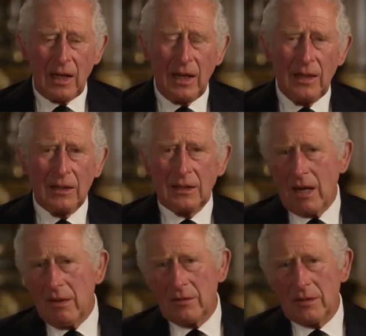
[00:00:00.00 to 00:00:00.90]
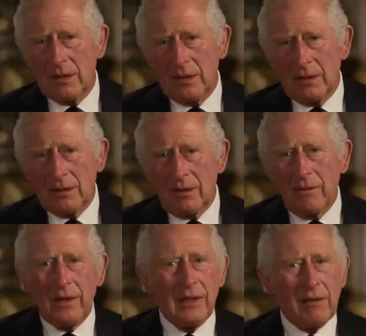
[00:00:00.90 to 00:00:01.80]
I count
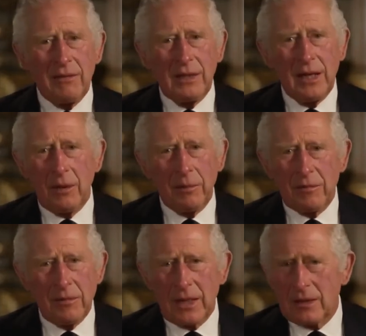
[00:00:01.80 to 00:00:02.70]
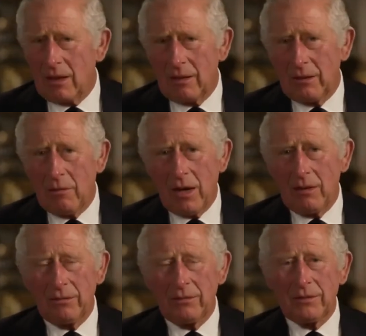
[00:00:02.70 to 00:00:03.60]
on the loving help of my darling
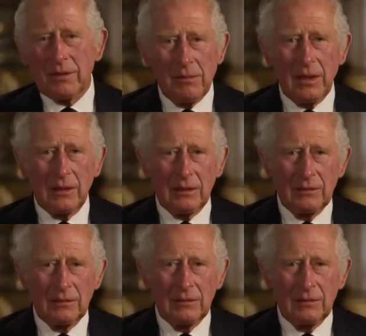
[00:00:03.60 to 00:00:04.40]
wife, Camilla.